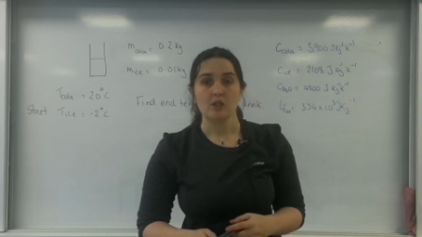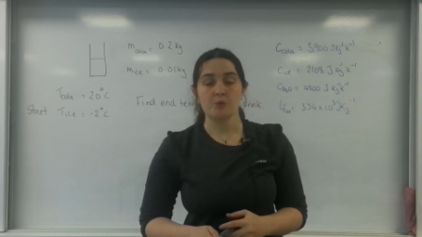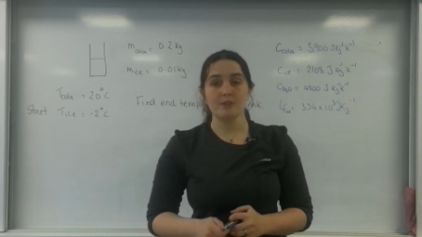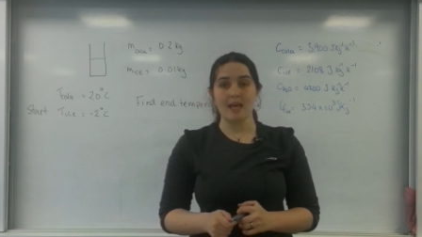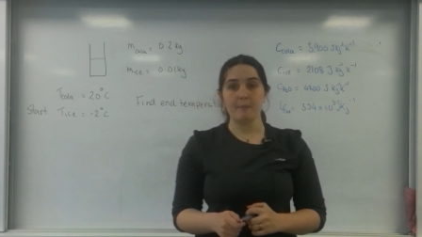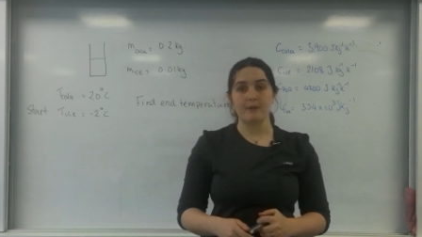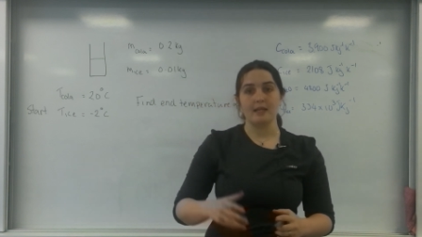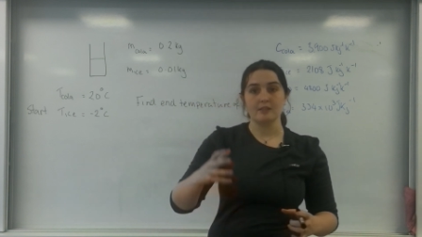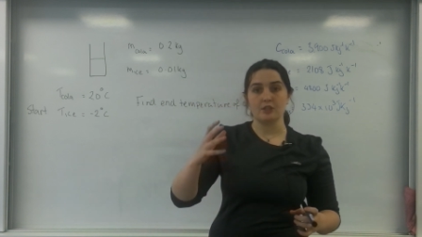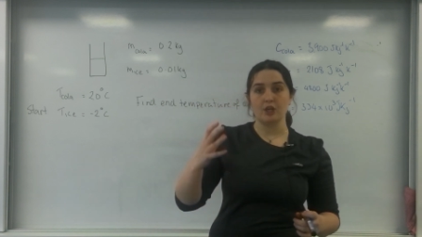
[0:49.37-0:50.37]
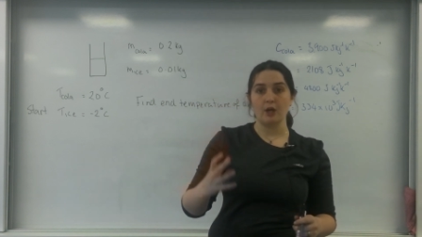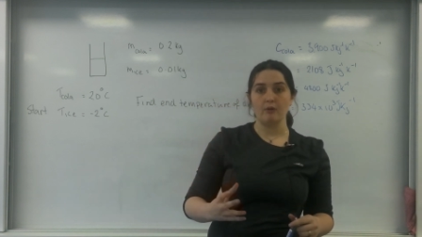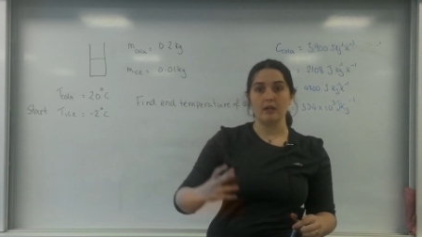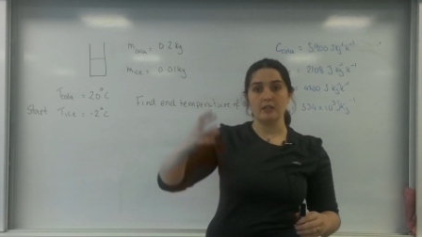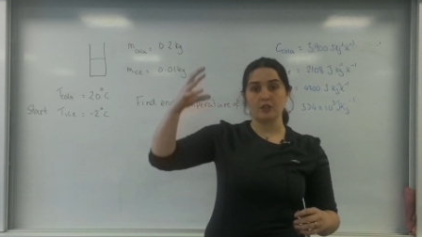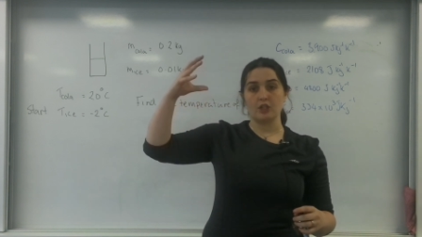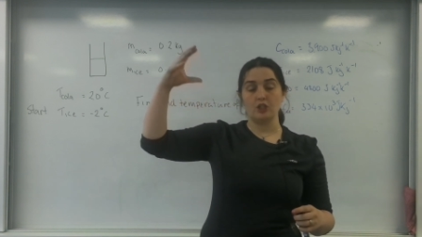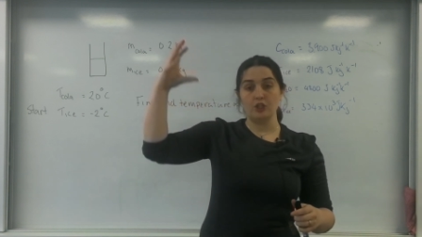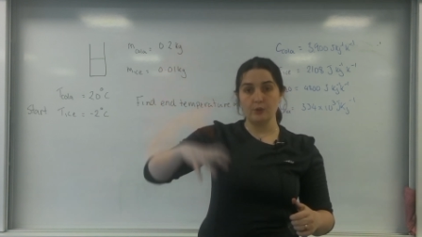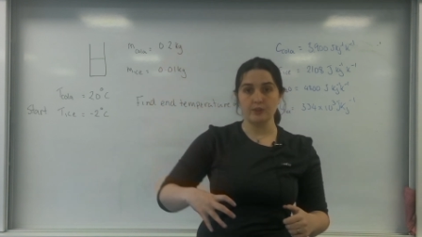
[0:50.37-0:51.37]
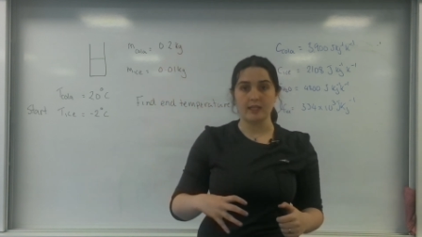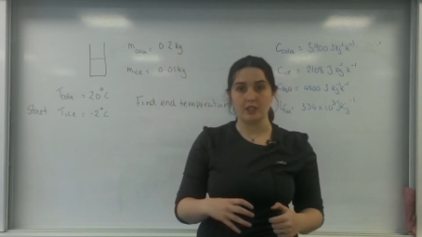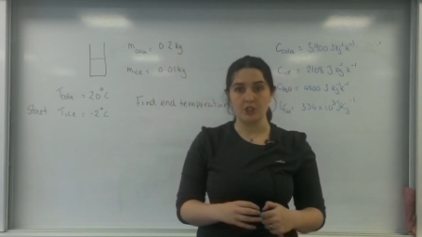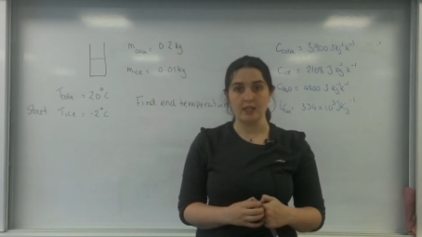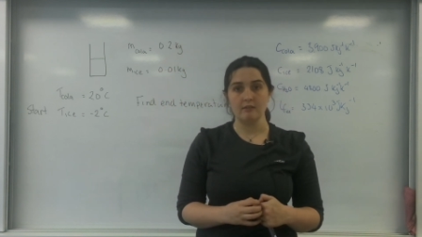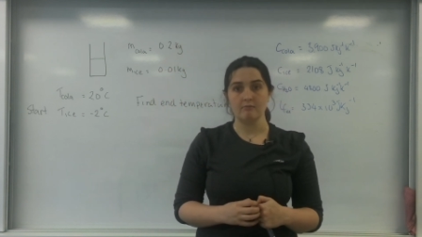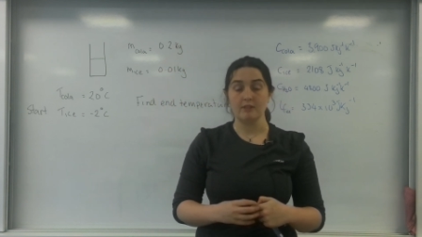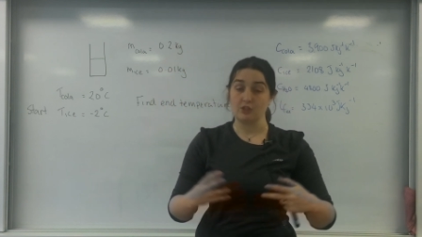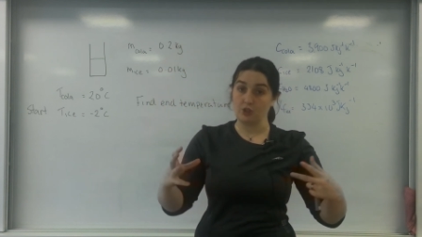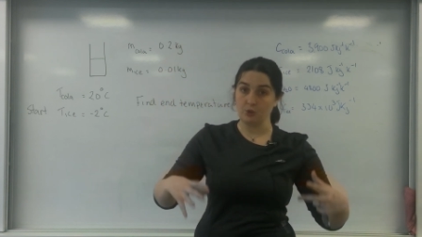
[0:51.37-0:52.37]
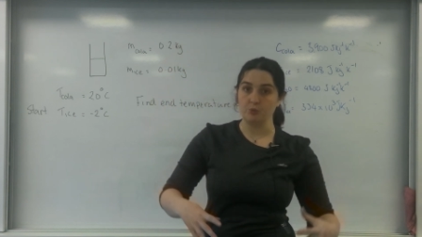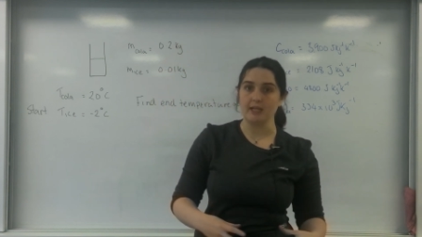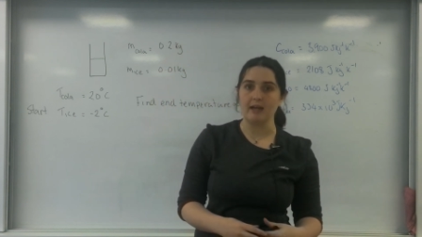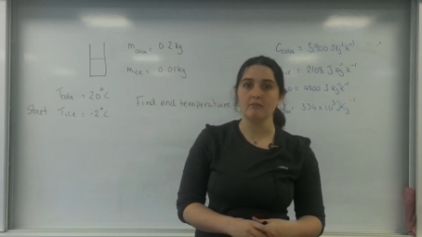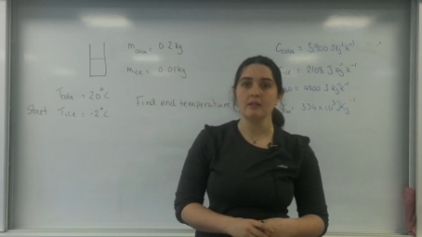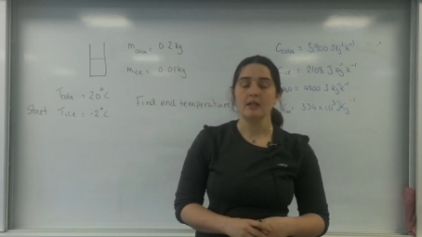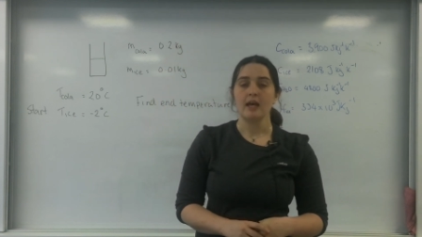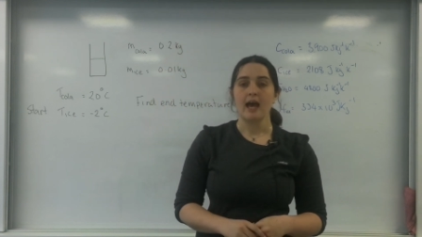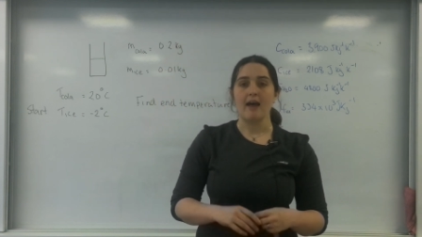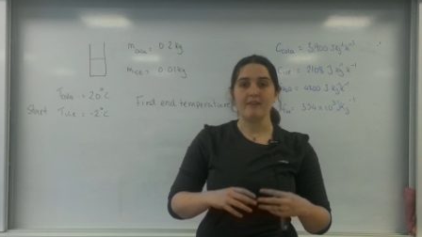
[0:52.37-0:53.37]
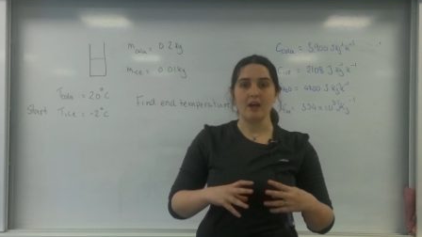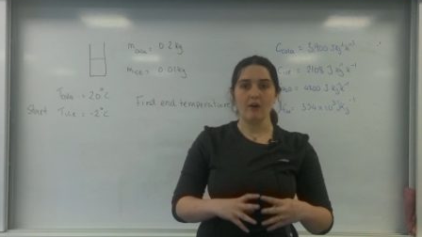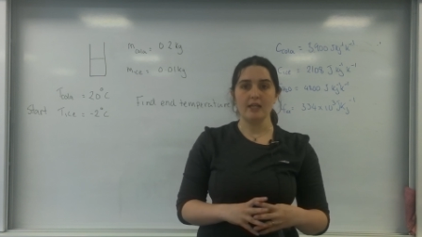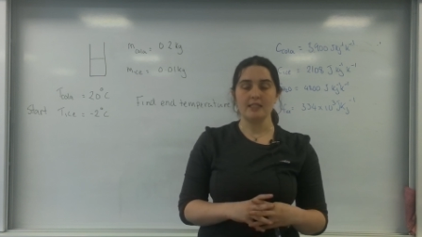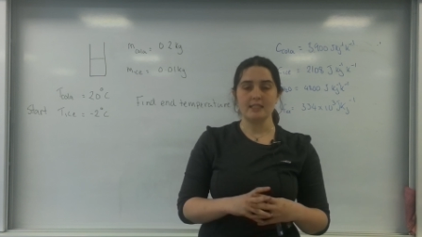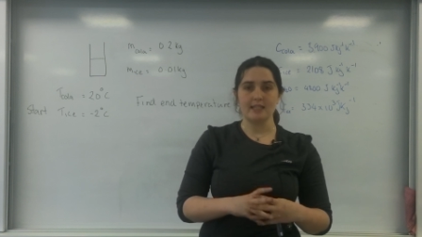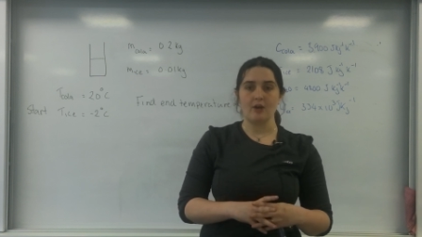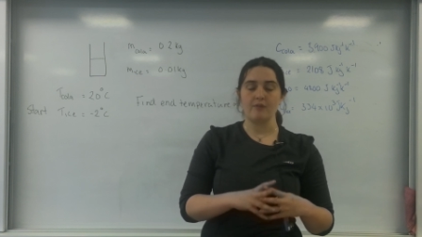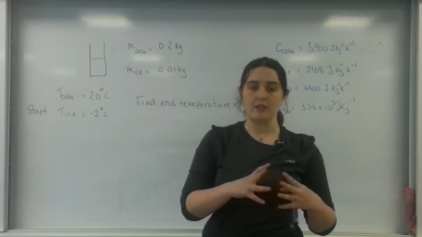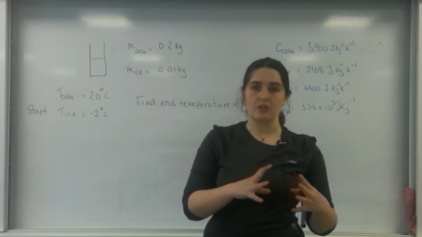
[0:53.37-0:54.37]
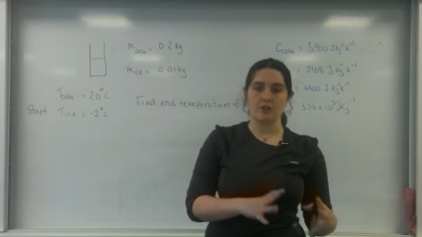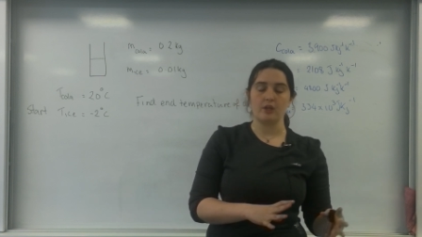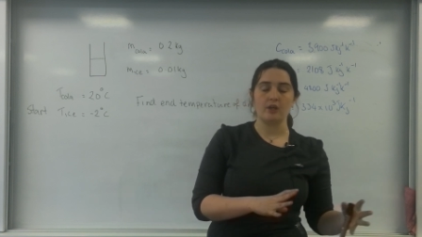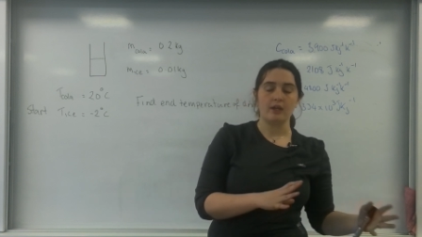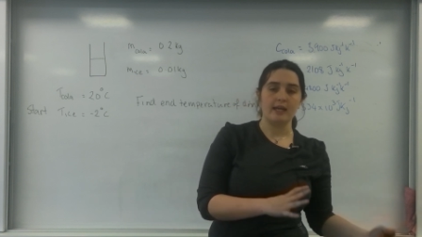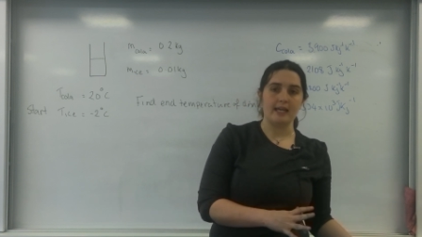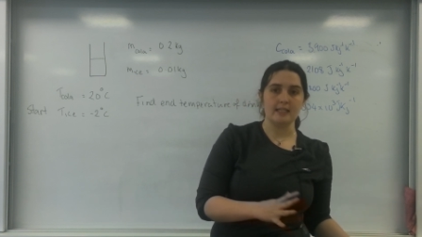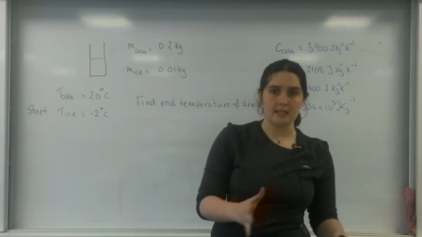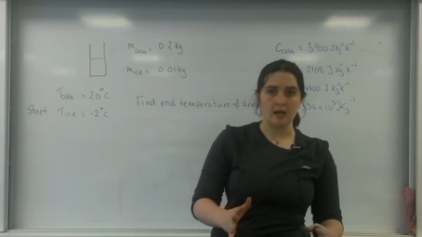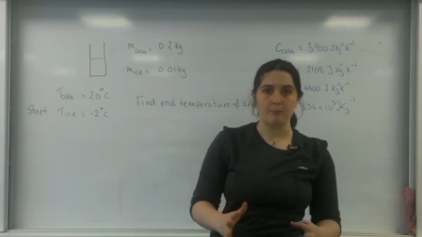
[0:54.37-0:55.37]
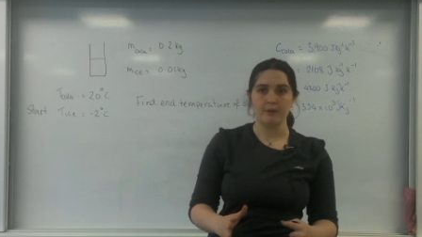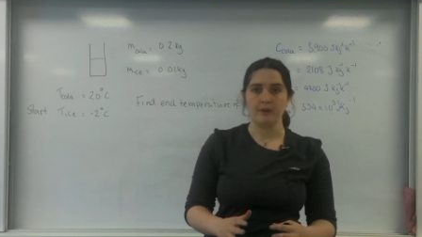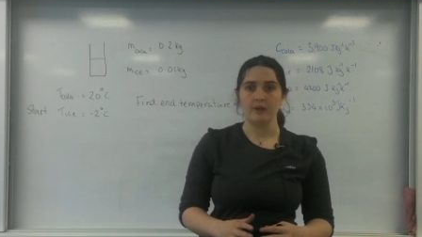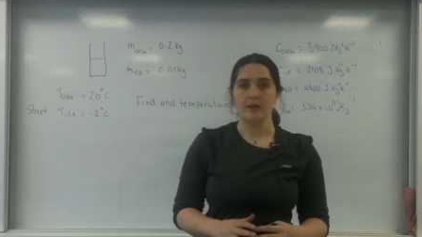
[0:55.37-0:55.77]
So what's happening is the cola is going to lose energy, it's going to cool down, and the ice itself is going to heat up.